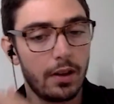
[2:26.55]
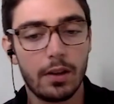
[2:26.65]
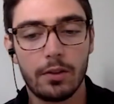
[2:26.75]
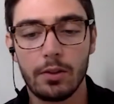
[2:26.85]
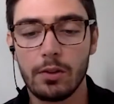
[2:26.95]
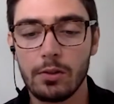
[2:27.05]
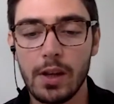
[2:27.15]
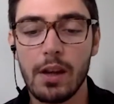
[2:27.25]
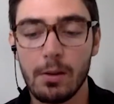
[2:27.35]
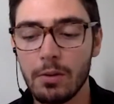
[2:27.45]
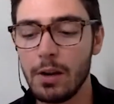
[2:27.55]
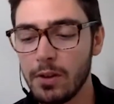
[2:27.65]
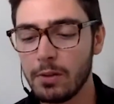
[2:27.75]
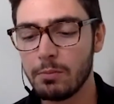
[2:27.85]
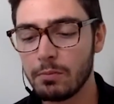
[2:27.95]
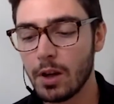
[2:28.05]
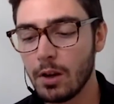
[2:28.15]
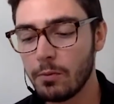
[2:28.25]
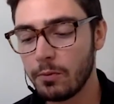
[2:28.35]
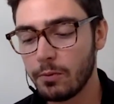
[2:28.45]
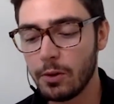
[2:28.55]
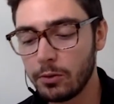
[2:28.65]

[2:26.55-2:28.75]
So yeah, I think for